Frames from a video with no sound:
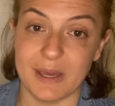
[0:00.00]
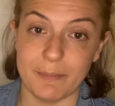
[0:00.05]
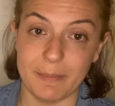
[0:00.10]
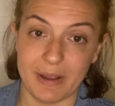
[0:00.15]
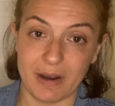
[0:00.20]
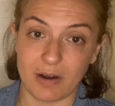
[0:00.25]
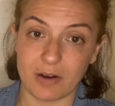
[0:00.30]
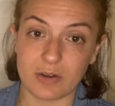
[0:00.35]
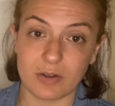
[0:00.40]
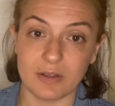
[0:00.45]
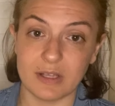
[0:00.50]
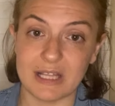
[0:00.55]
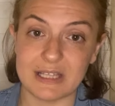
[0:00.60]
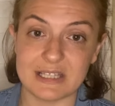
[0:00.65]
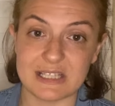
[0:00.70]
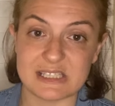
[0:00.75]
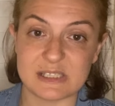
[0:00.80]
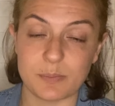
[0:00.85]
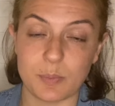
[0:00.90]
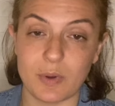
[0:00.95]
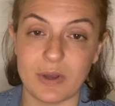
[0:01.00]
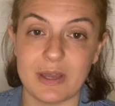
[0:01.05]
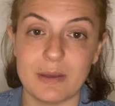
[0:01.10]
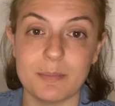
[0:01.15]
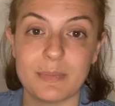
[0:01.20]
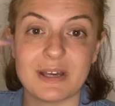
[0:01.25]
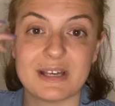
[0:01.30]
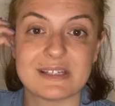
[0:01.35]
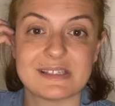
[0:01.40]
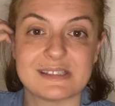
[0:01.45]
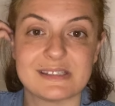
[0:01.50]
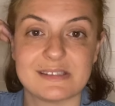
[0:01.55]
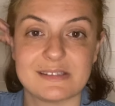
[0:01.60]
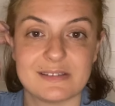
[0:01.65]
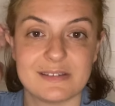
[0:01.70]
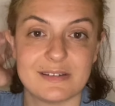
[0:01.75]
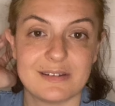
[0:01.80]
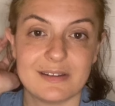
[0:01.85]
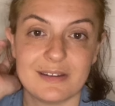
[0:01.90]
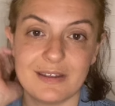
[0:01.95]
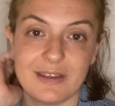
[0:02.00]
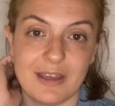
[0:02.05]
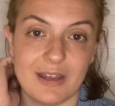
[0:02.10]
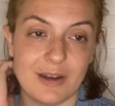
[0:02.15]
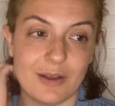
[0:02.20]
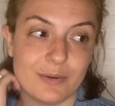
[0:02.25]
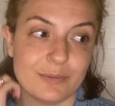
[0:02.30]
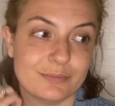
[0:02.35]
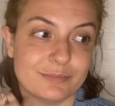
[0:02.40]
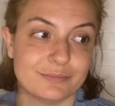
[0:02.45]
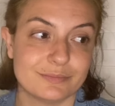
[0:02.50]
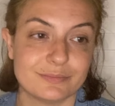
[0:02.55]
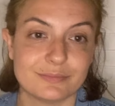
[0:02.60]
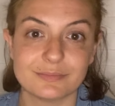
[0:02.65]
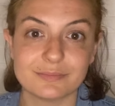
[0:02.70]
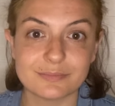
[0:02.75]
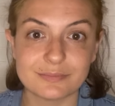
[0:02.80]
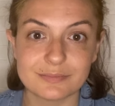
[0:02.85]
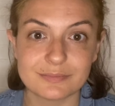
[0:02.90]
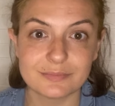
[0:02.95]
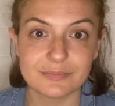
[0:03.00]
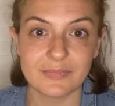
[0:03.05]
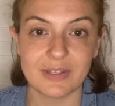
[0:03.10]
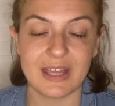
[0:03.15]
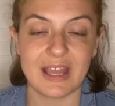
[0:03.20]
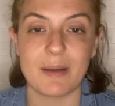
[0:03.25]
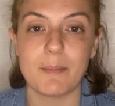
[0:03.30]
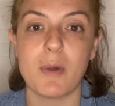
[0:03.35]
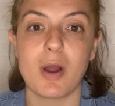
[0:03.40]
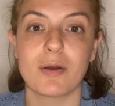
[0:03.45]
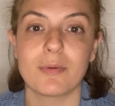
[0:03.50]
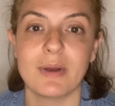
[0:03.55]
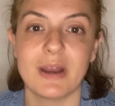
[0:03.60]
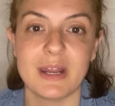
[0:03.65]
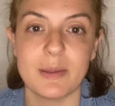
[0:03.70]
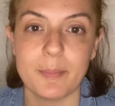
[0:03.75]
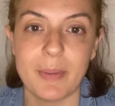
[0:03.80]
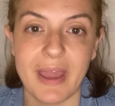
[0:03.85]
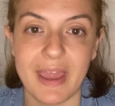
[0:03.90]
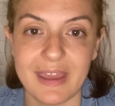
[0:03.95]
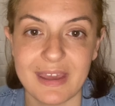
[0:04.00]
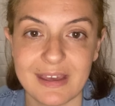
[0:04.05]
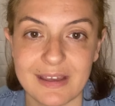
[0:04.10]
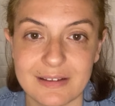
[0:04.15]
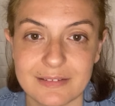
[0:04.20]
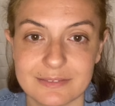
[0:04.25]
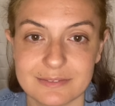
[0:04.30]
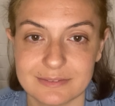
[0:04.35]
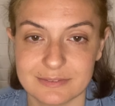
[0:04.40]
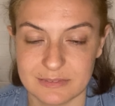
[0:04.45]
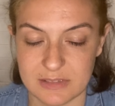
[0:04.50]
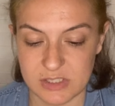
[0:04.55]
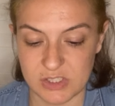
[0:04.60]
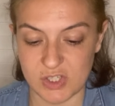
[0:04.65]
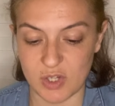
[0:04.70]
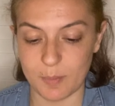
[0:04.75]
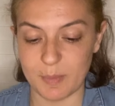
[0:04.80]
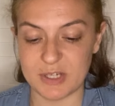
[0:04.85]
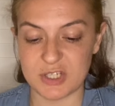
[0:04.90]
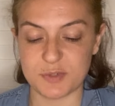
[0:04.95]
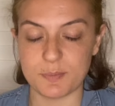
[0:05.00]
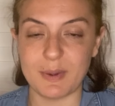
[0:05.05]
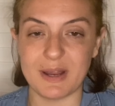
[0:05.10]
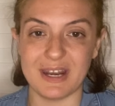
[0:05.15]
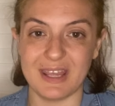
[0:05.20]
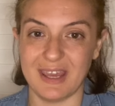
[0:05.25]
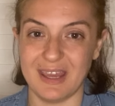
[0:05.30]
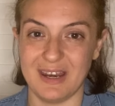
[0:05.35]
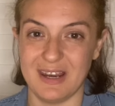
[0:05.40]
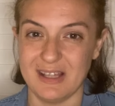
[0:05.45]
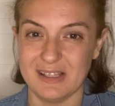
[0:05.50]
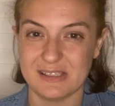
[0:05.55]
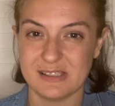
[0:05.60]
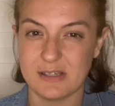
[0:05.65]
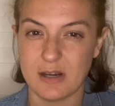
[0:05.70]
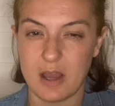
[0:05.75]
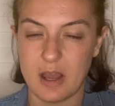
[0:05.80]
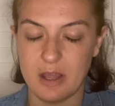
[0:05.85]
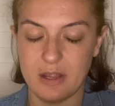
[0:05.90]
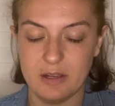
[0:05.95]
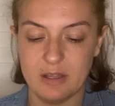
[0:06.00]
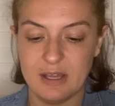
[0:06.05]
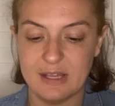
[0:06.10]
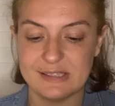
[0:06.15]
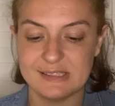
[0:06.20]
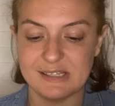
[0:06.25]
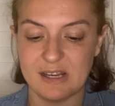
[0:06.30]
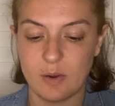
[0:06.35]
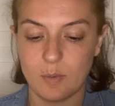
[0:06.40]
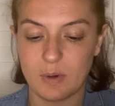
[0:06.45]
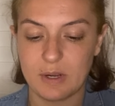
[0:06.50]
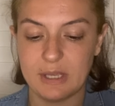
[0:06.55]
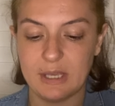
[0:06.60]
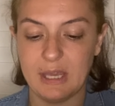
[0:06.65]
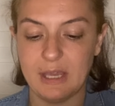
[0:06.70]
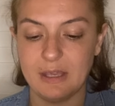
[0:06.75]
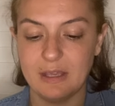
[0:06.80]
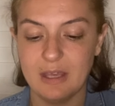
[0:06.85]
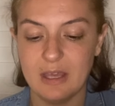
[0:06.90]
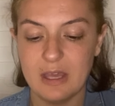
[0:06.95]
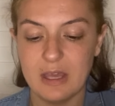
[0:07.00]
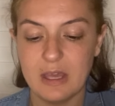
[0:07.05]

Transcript: a miracle at this point because, you know, I'm already paying so much money and it's not working.